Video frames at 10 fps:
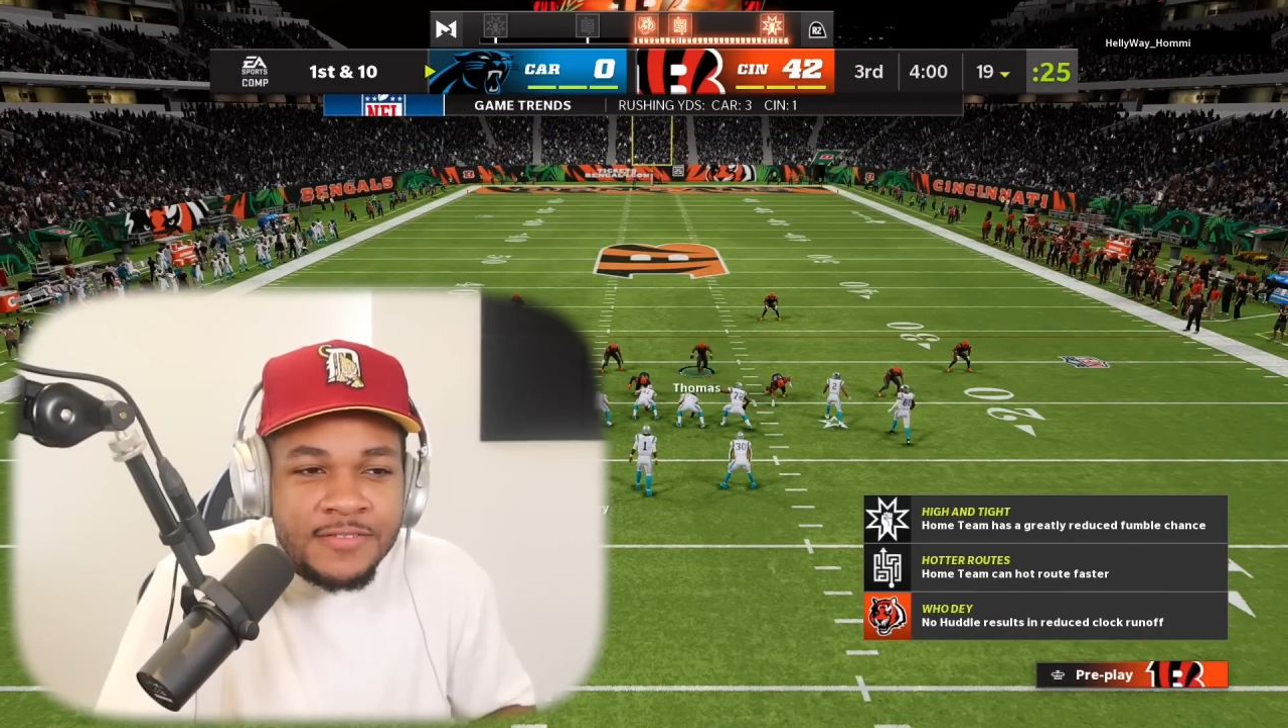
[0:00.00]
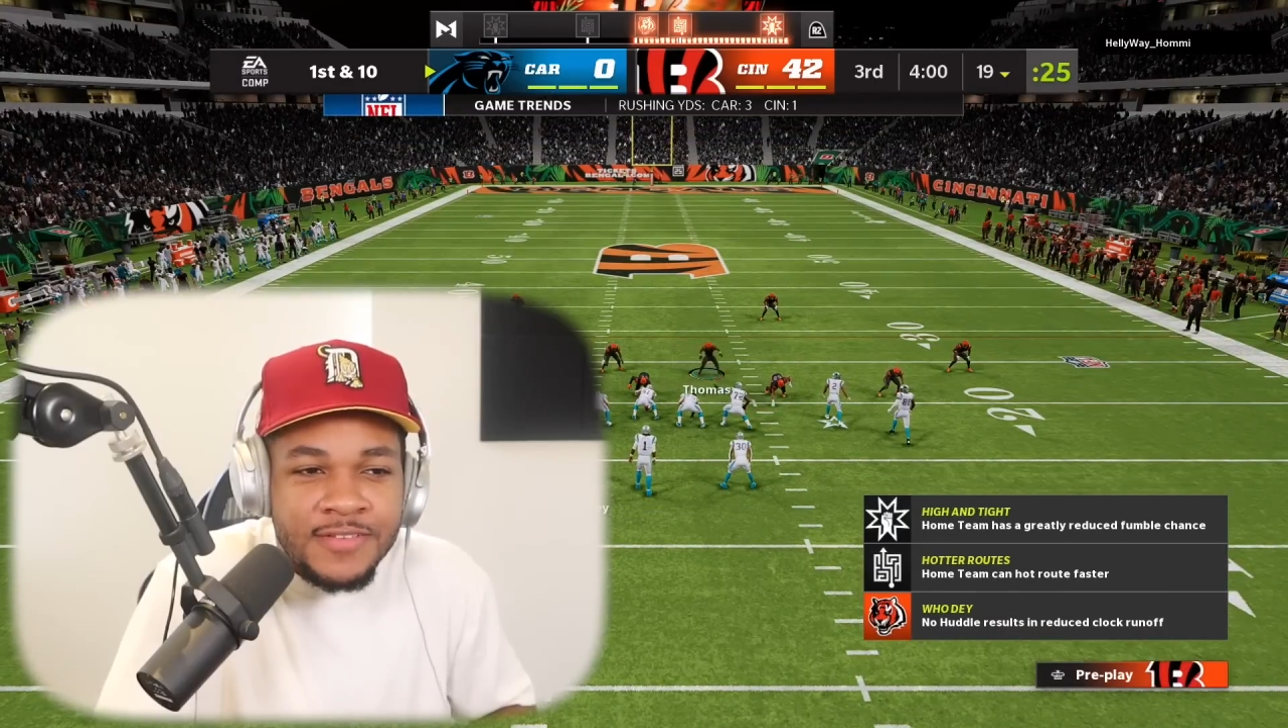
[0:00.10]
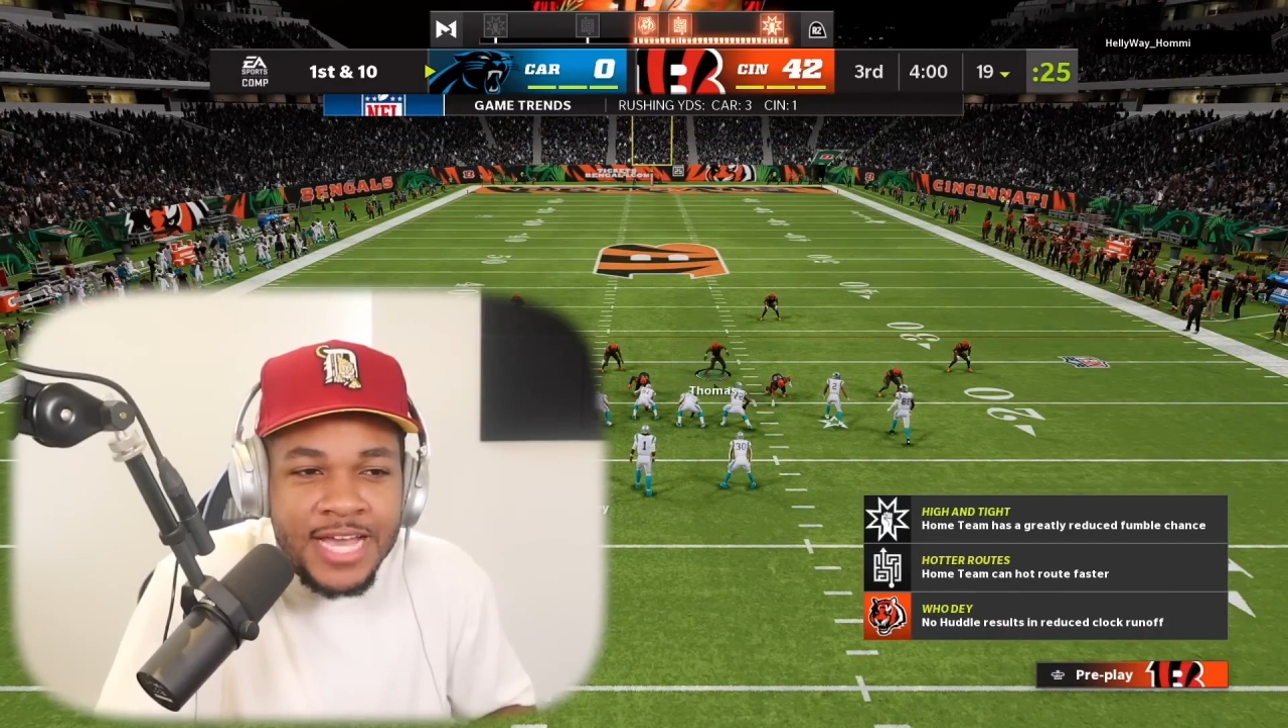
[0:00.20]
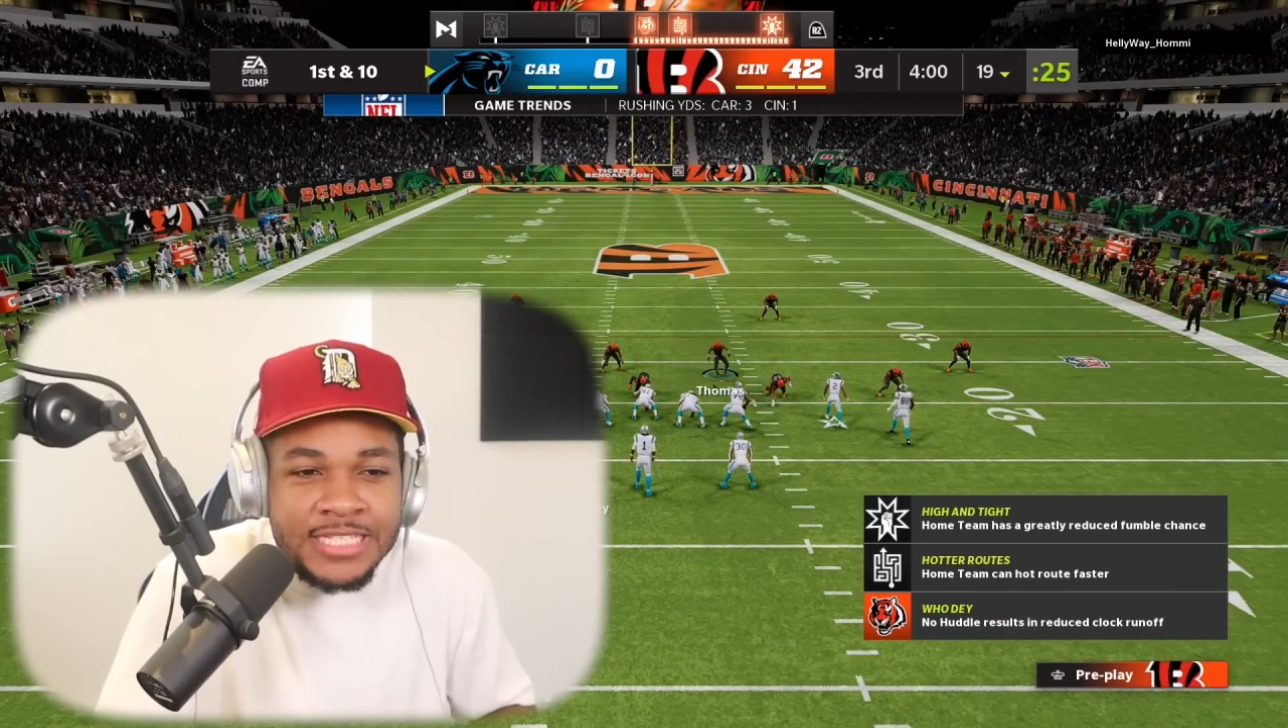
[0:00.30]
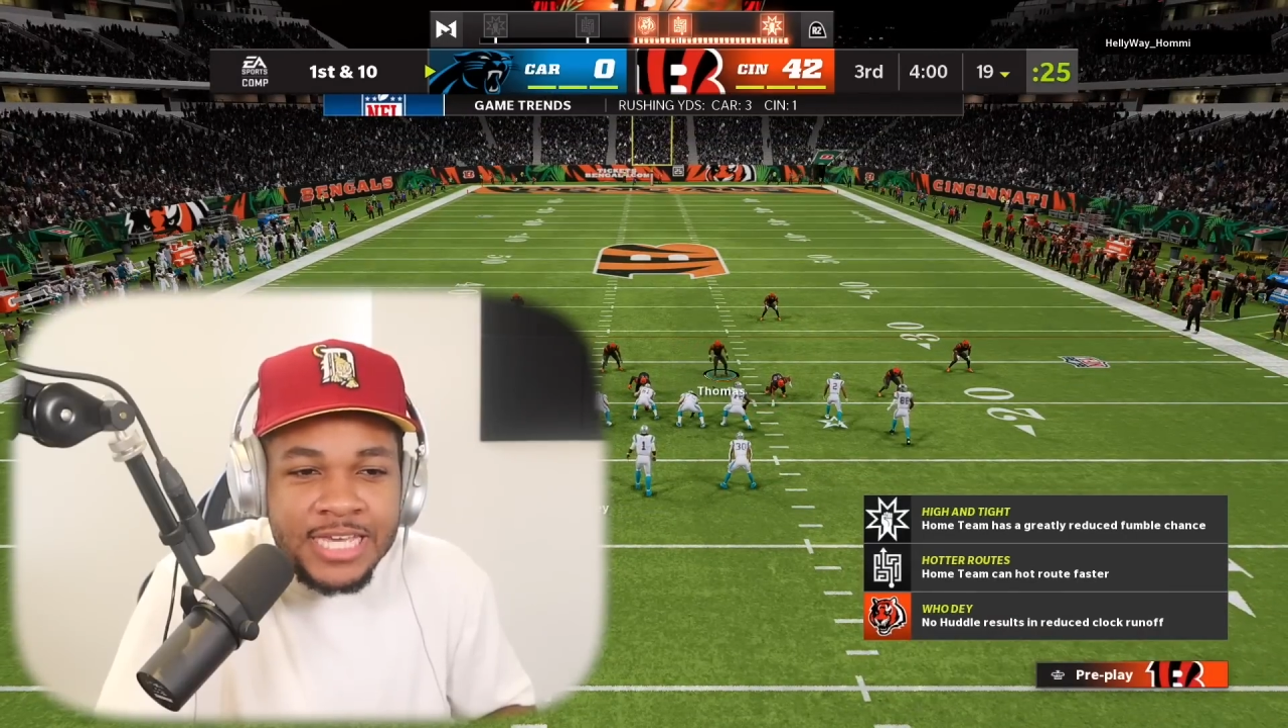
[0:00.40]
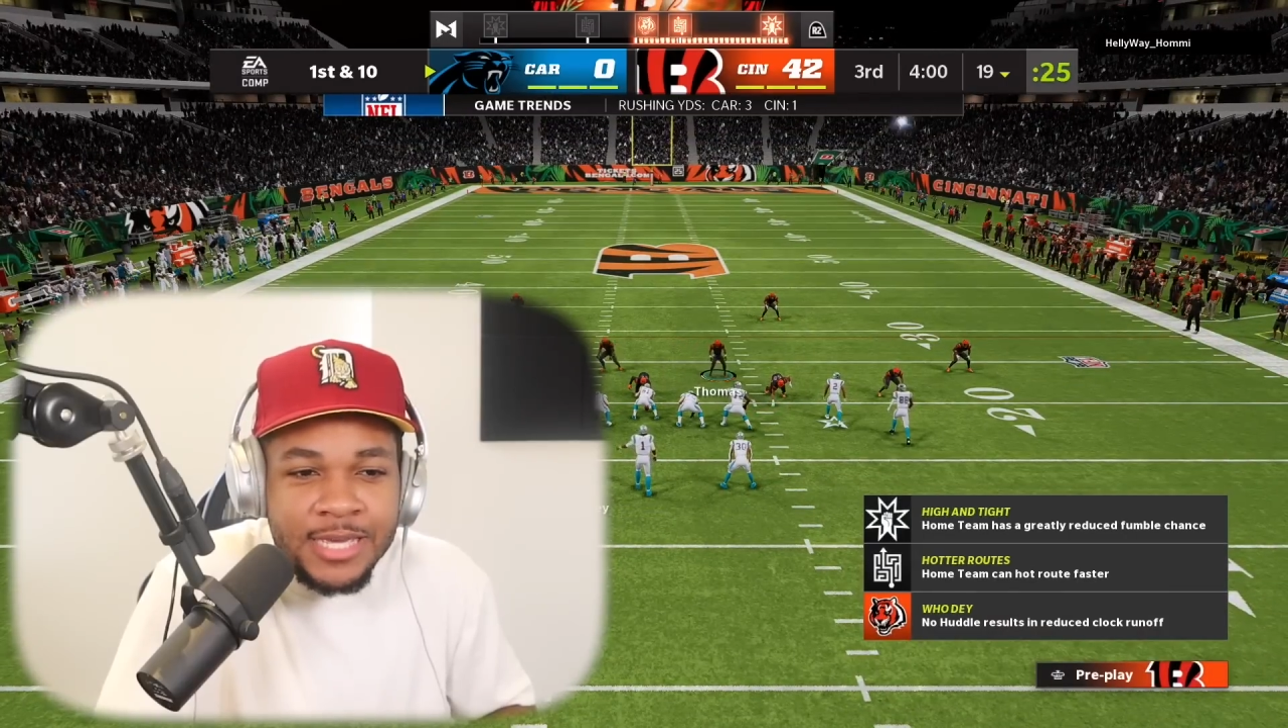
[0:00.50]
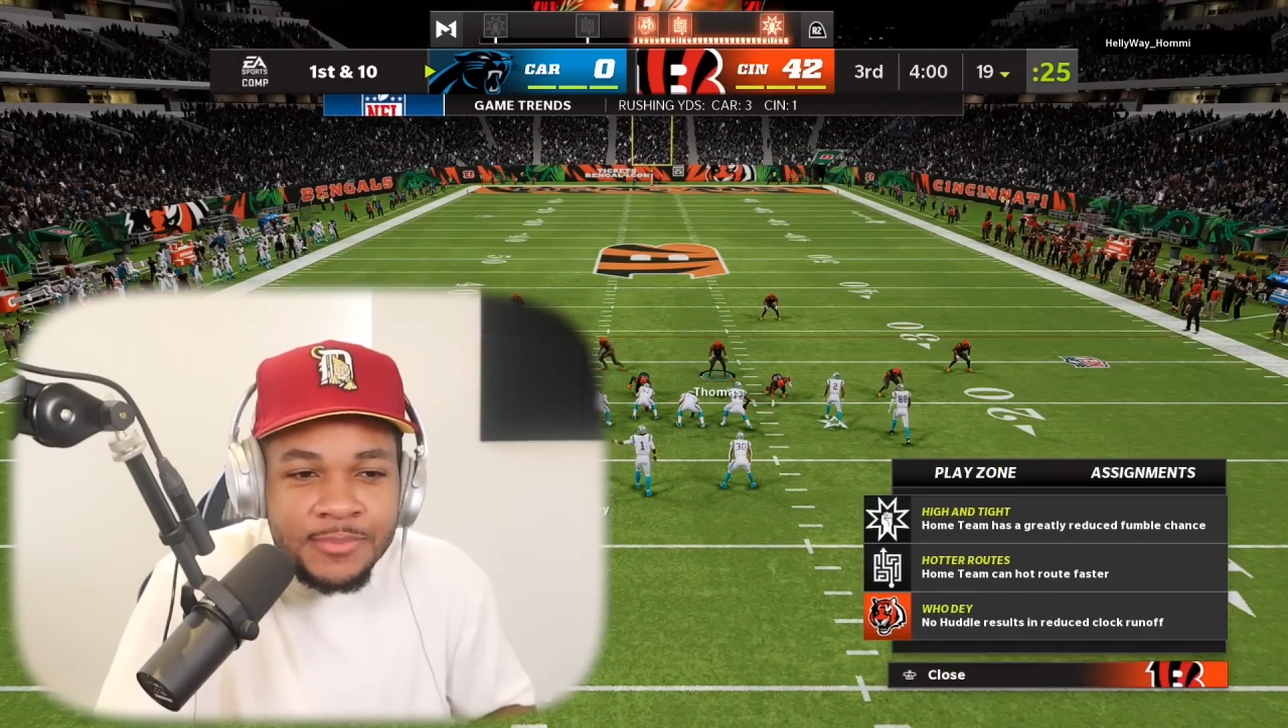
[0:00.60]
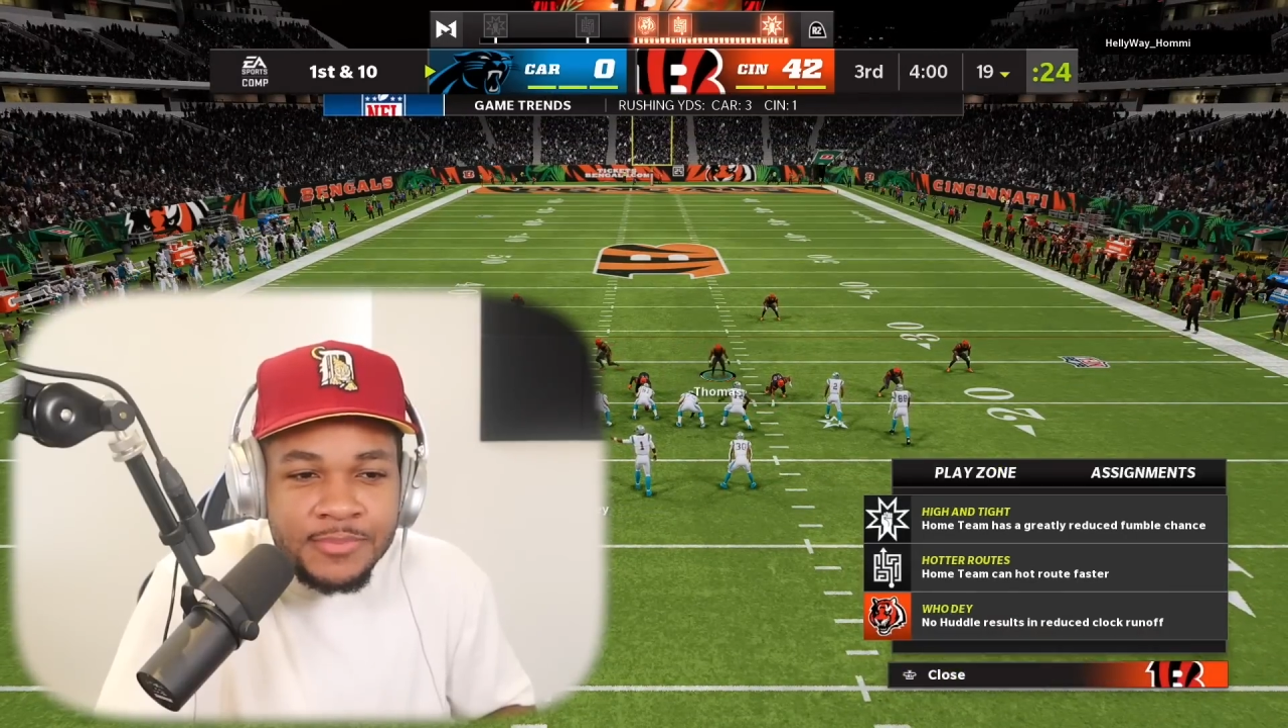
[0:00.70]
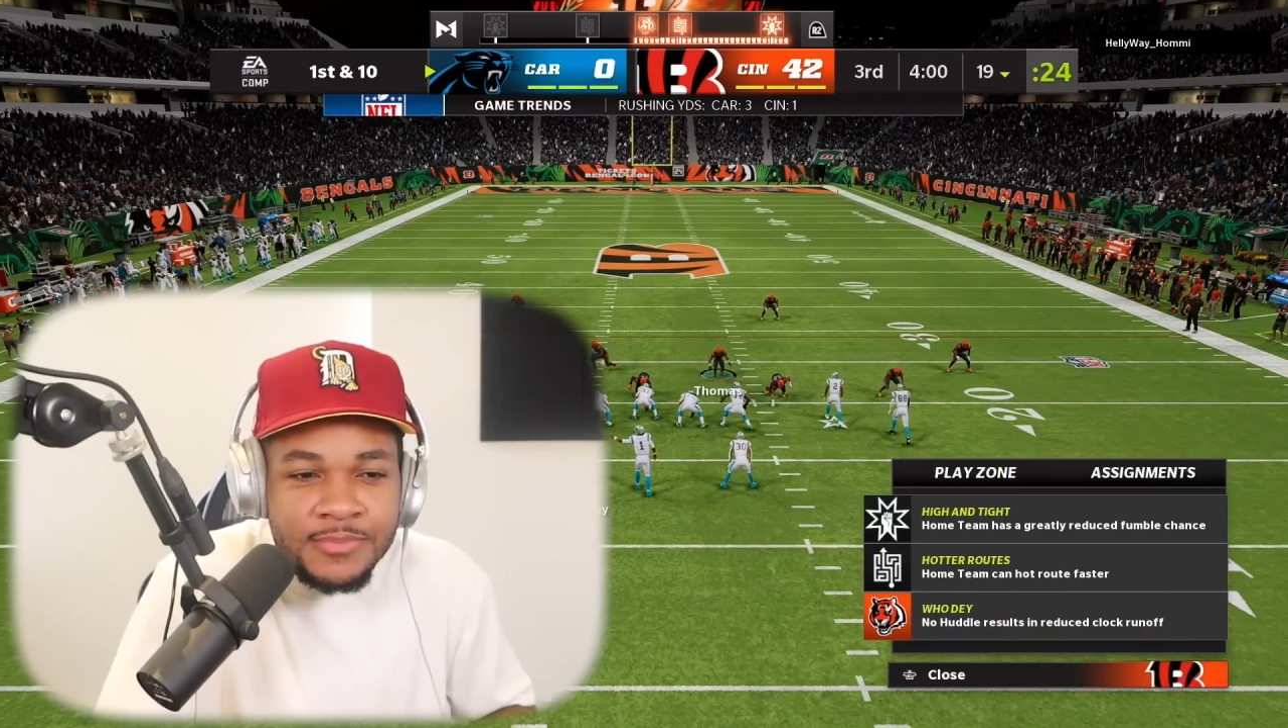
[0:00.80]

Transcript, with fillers: of last game